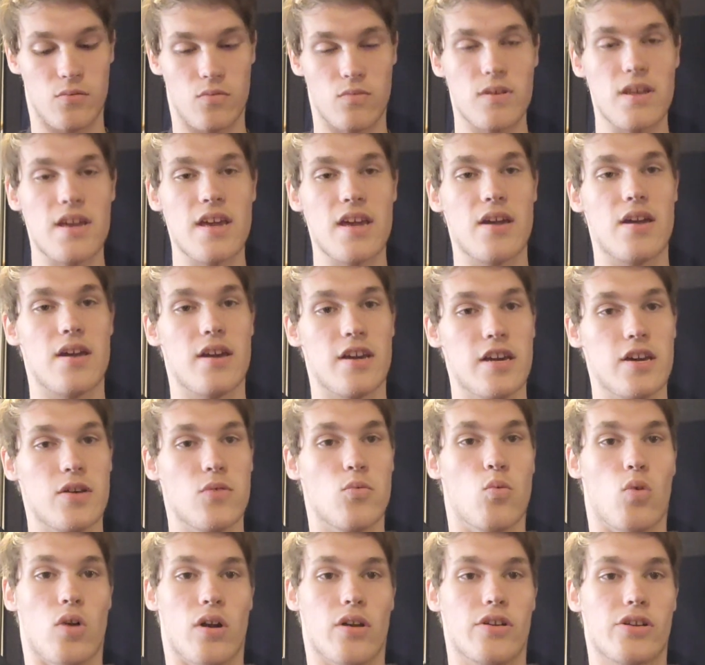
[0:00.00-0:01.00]
it
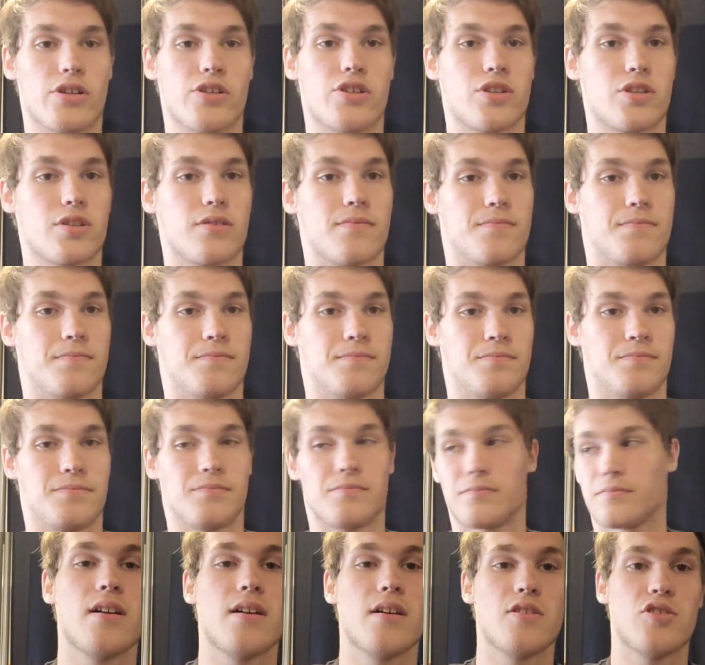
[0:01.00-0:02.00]
works.
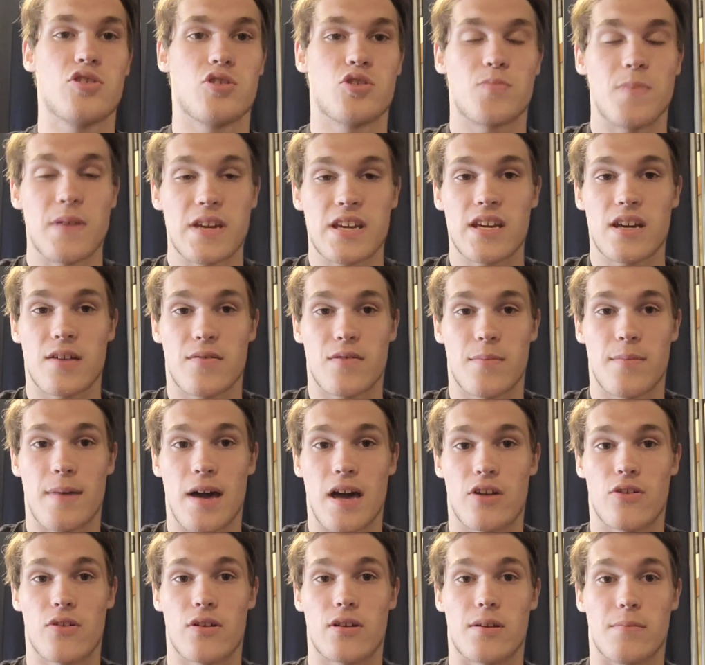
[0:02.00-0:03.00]
So speaking of the
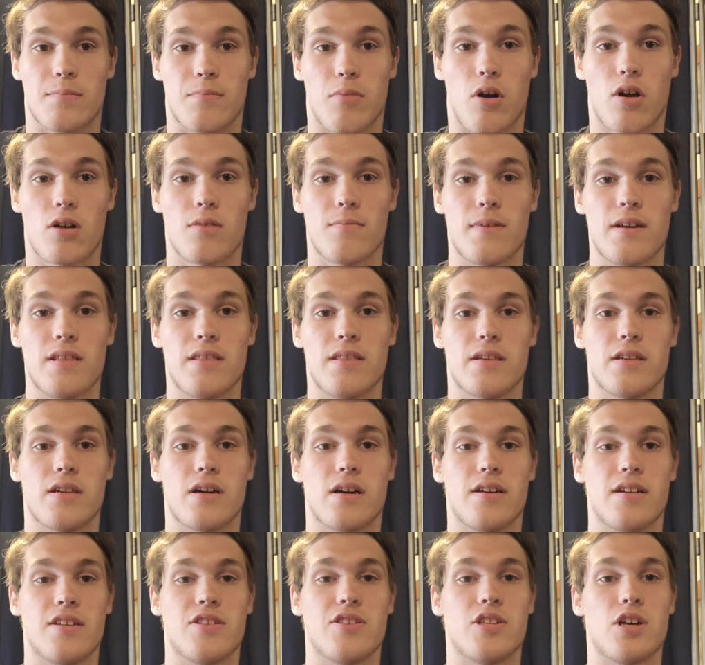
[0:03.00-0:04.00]
battery compartment, the
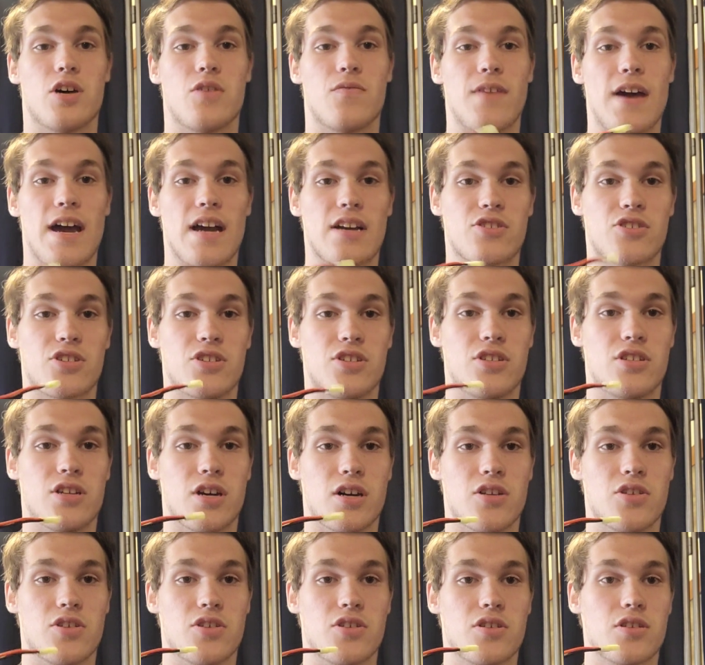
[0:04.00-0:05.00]
gun itself actually
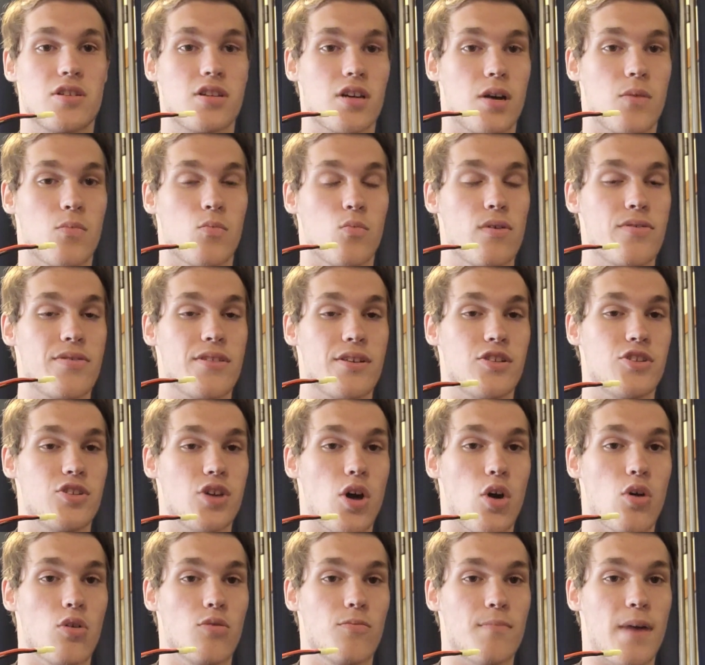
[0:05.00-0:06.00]
does come with its
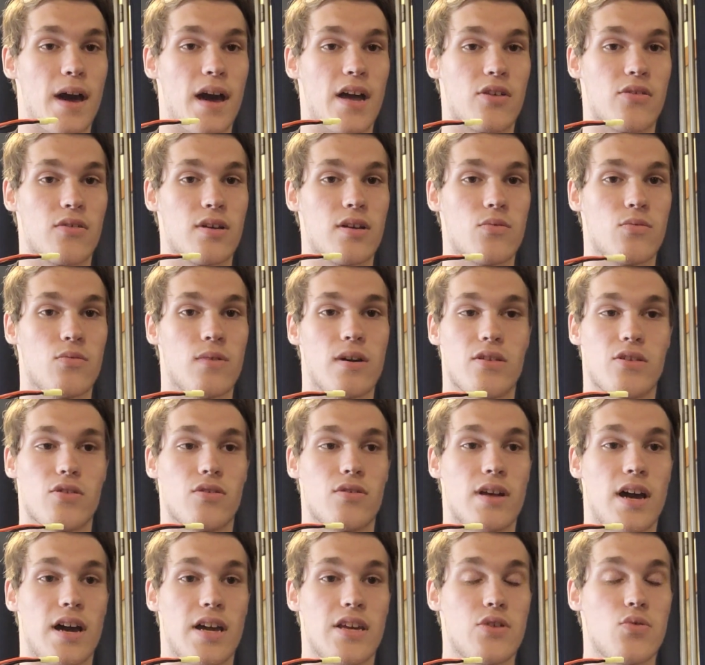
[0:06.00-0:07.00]
own battery, whether or
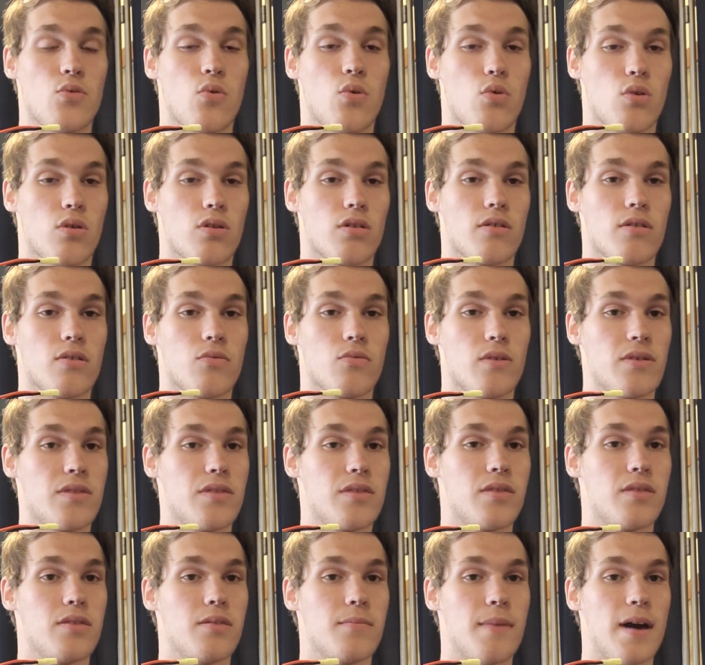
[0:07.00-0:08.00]
not you order it with
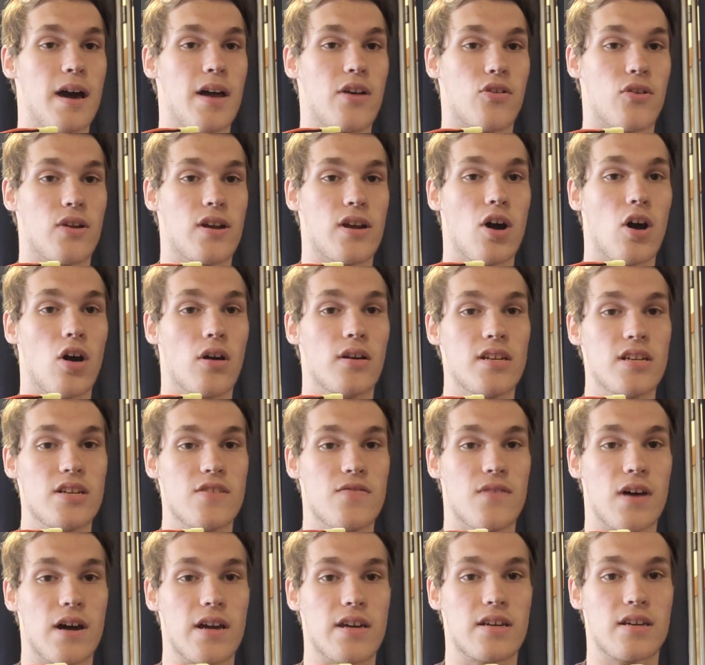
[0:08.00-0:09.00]
the battery on
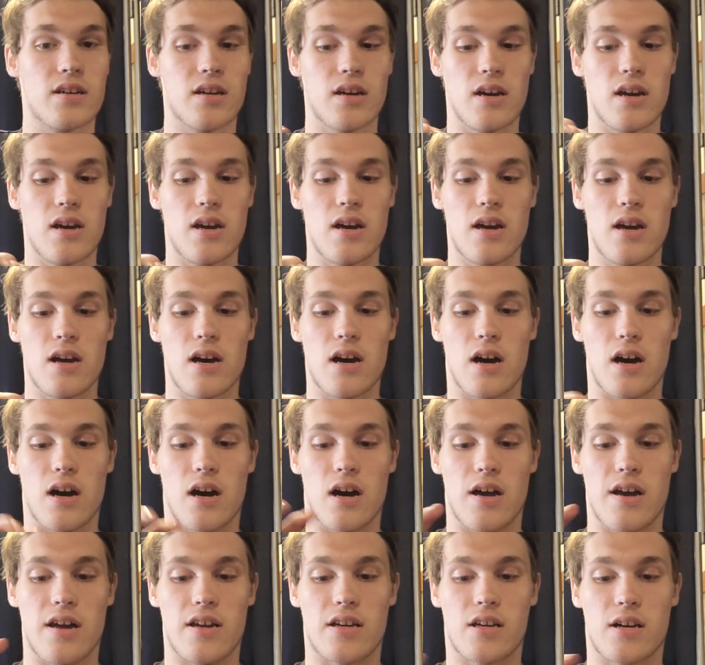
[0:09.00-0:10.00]
e-bike.
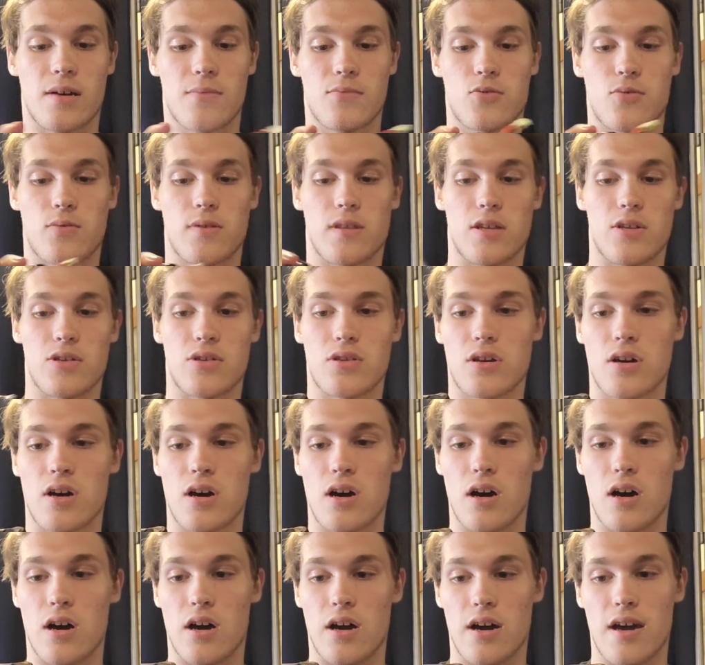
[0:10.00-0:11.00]
It comes with this
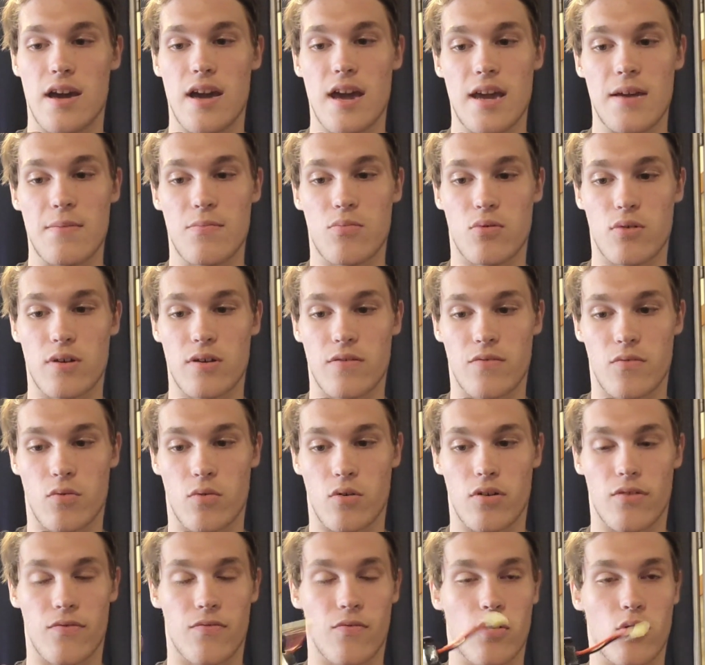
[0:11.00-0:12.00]

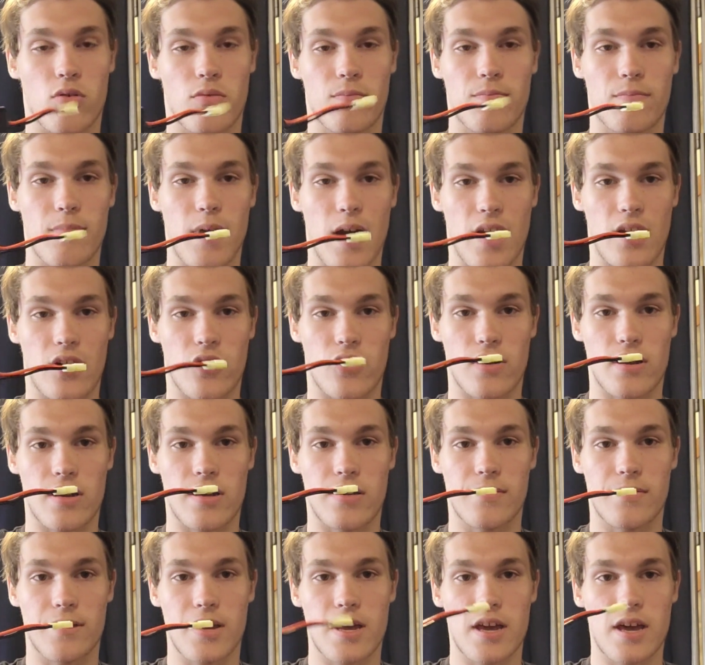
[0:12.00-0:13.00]
8.4 volt
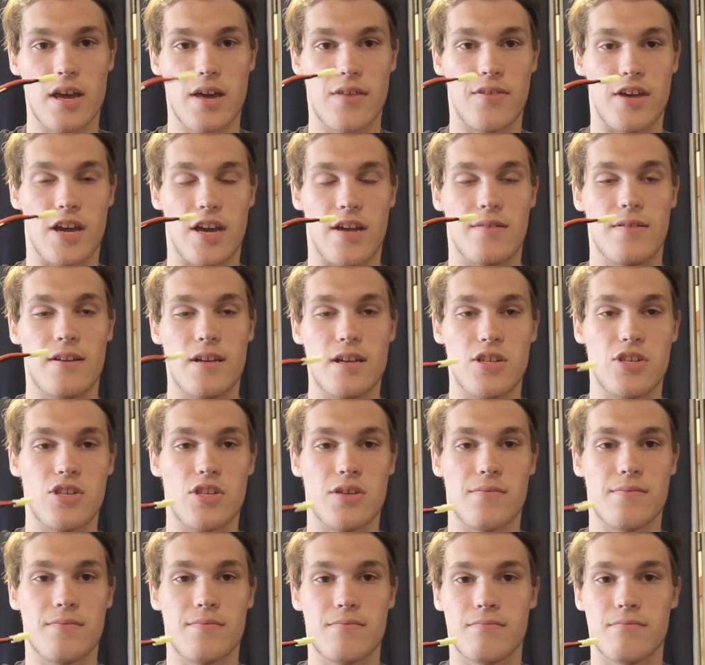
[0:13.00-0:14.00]
battery that
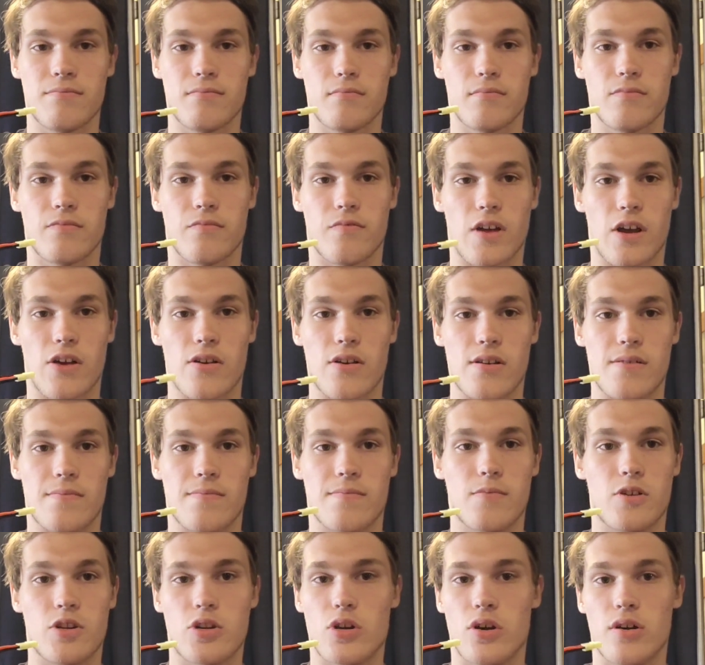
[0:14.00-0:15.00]
isn't very
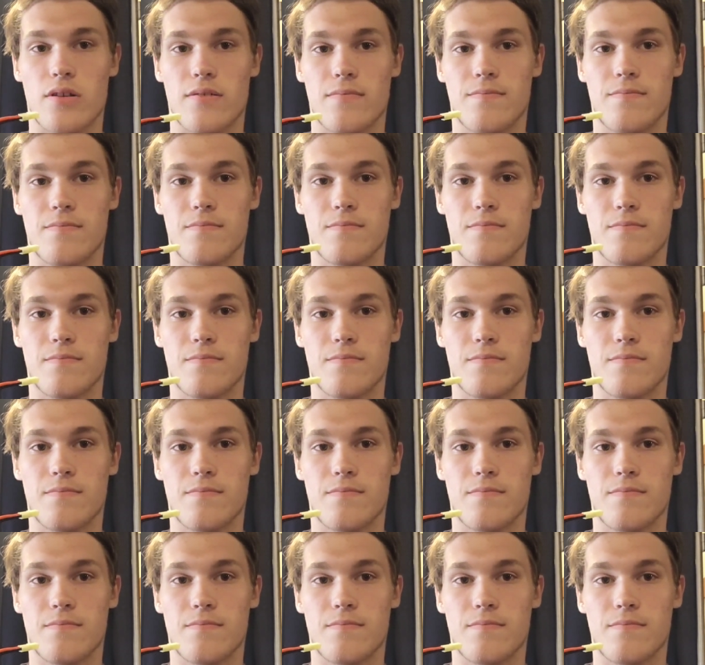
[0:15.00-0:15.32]
good